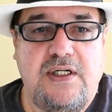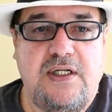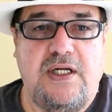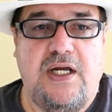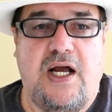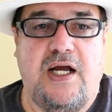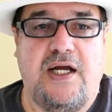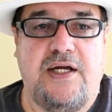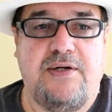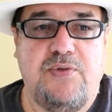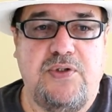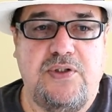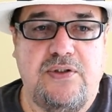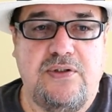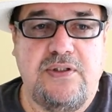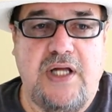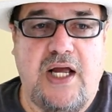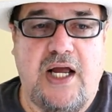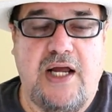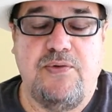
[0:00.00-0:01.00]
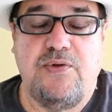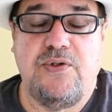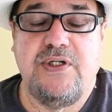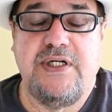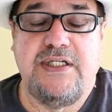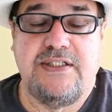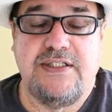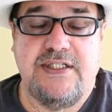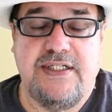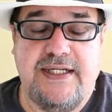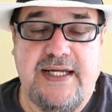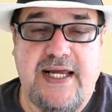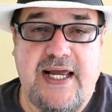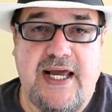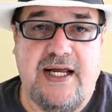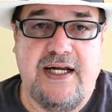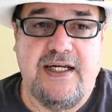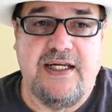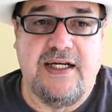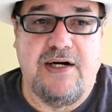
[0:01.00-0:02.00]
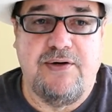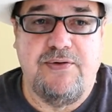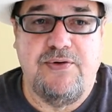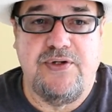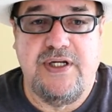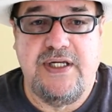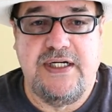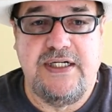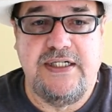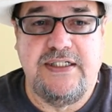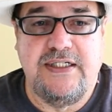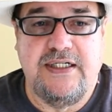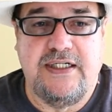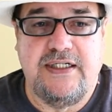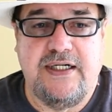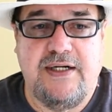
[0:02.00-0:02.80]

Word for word: I will, I will get to that and I will get it done.